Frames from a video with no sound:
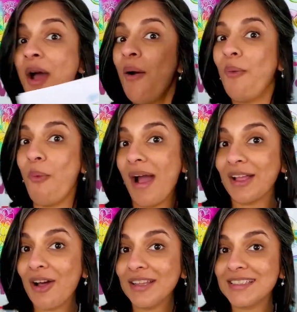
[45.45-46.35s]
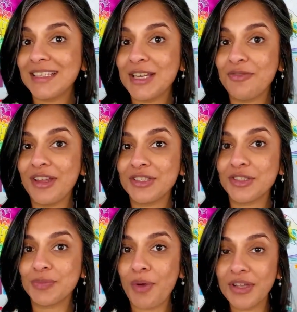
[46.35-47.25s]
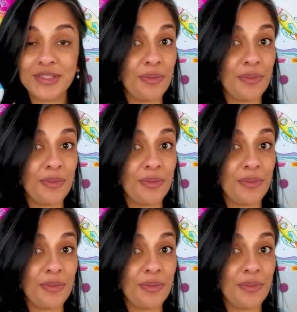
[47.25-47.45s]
Why call it an inventor's box?